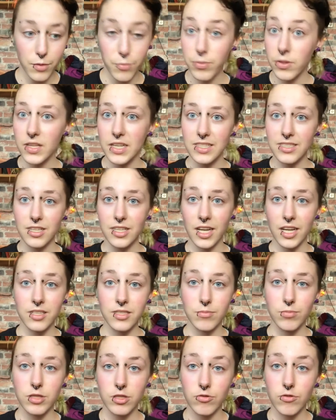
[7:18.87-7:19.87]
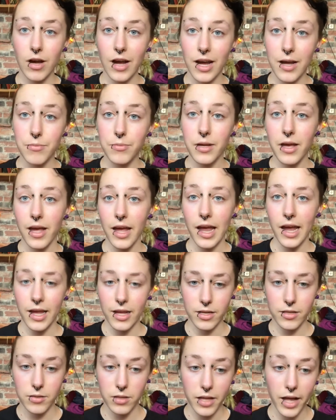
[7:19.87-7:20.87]
please click subscribe
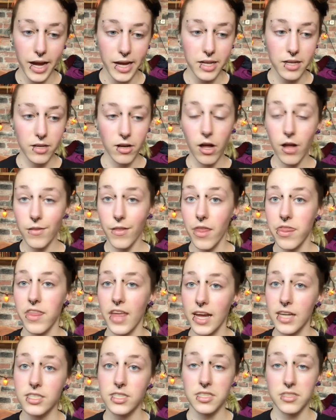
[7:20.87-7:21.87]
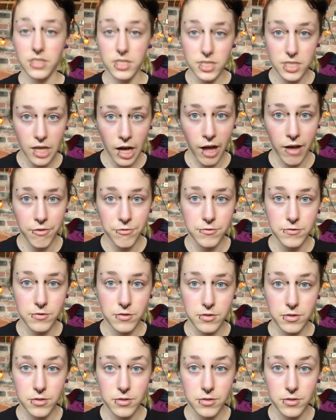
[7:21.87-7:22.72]
and like and all the things and stuff.